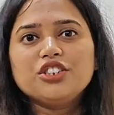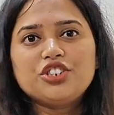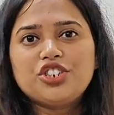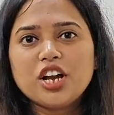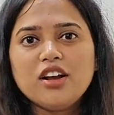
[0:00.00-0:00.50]

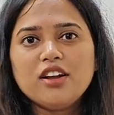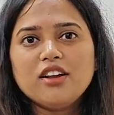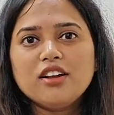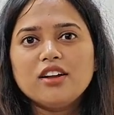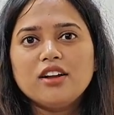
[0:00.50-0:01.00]
J.
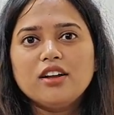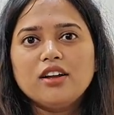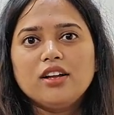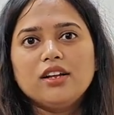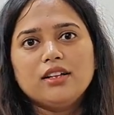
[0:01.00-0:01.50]

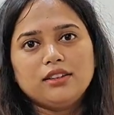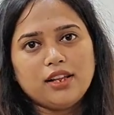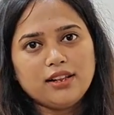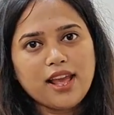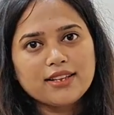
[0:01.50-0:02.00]

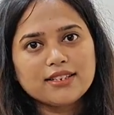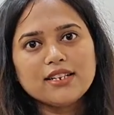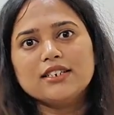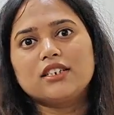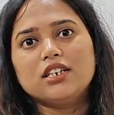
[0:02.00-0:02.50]
The next
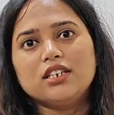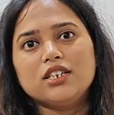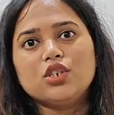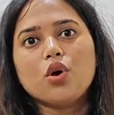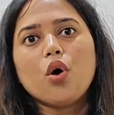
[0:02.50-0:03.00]
letter
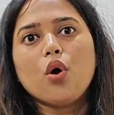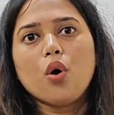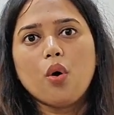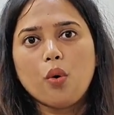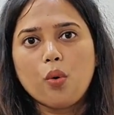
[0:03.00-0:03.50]
is
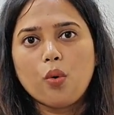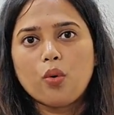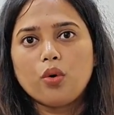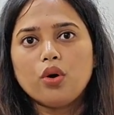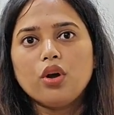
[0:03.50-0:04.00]
O.
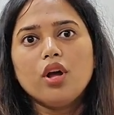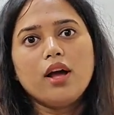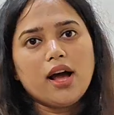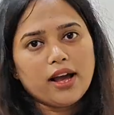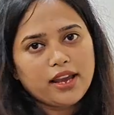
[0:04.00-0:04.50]

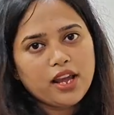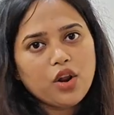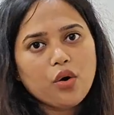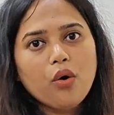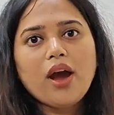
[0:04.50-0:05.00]

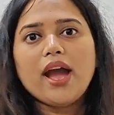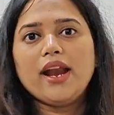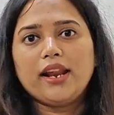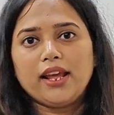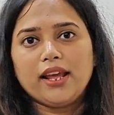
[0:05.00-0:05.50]
Again O
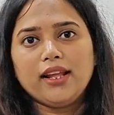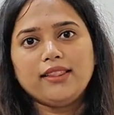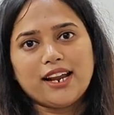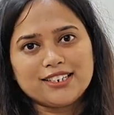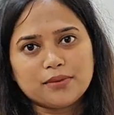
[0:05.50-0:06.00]
and A,
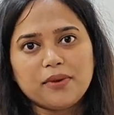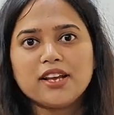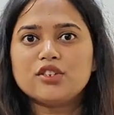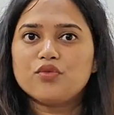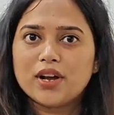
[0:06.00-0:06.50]
that
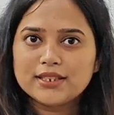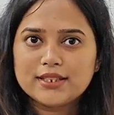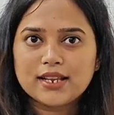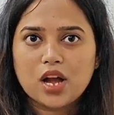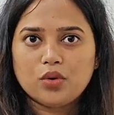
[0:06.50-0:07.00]
makes one
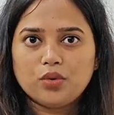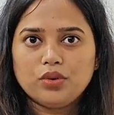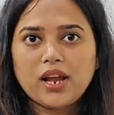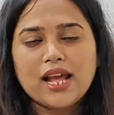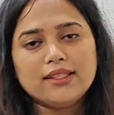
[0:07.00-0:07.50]

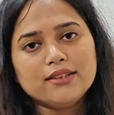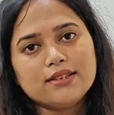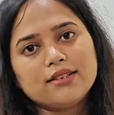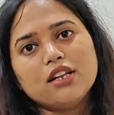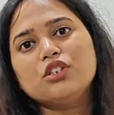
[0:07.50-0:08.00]
sound, and this
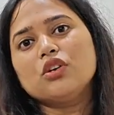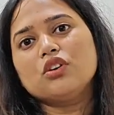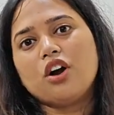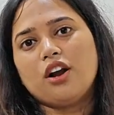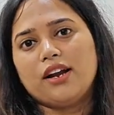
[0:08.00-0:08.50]
is also
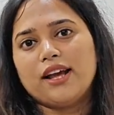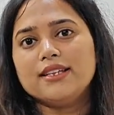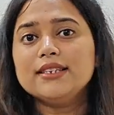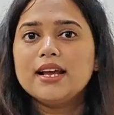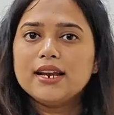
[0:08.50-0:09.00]
called
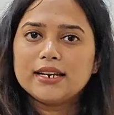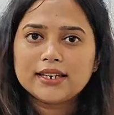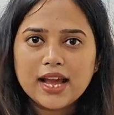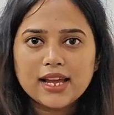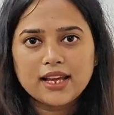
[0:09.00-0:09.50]
as
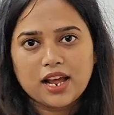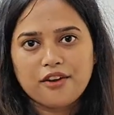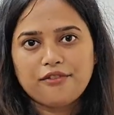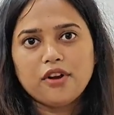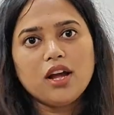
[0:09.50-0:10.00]

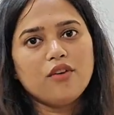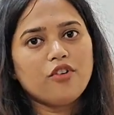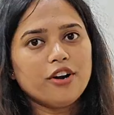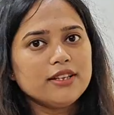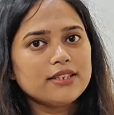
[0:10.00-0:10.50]
digraph.
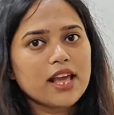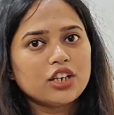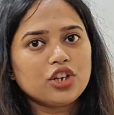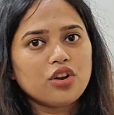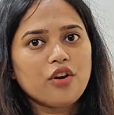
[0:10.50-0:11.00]
What is the
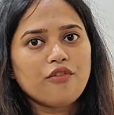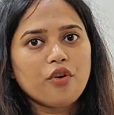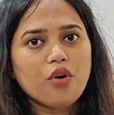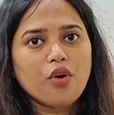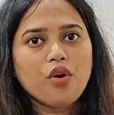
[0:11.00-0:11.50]
action of
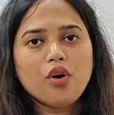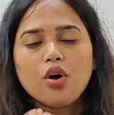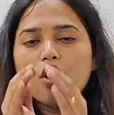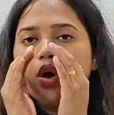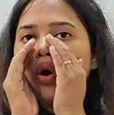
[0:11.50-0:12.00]
O?
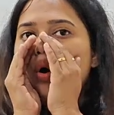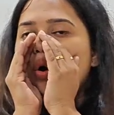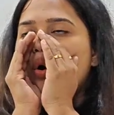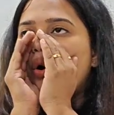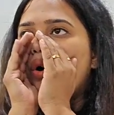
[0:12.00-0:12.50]

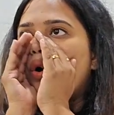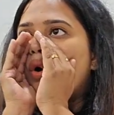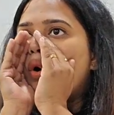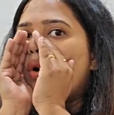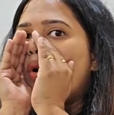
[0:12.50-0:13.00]

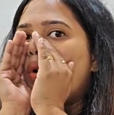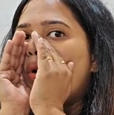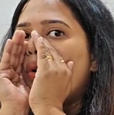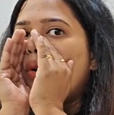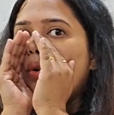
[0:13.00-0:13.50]

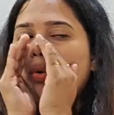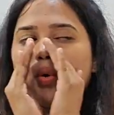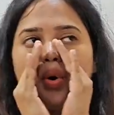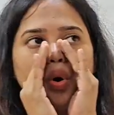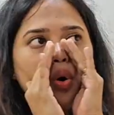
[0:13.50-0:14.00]
O,
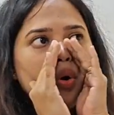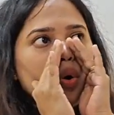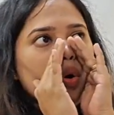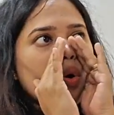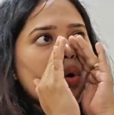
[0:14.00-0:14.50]

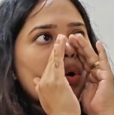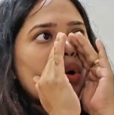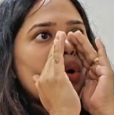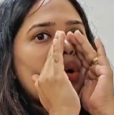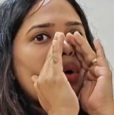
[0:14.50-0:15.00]

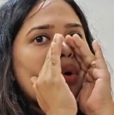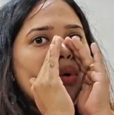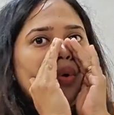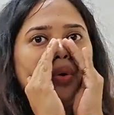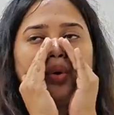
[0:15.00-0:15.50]

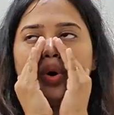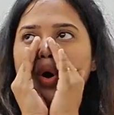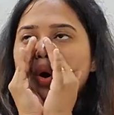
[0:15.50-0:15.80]
O,